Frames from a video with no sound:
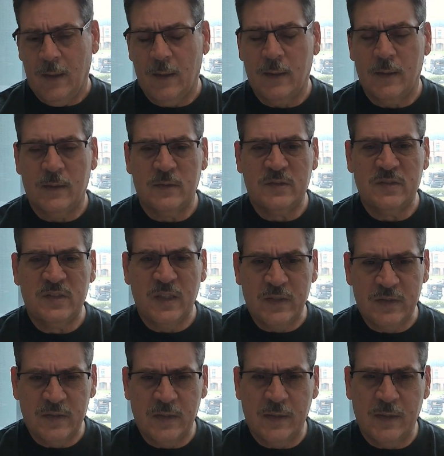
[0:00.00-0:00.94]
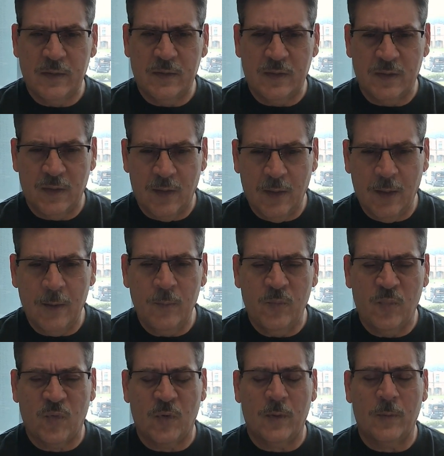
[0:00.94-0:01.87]
uh, sustenance and
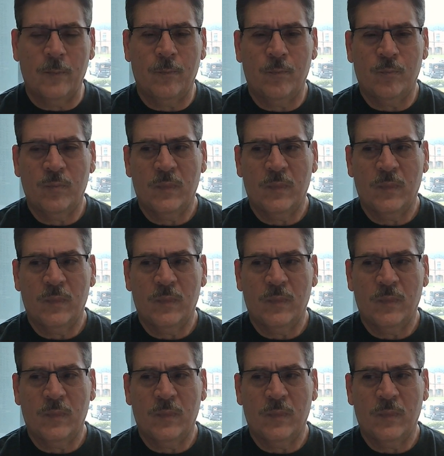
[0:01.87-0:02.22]
comfort.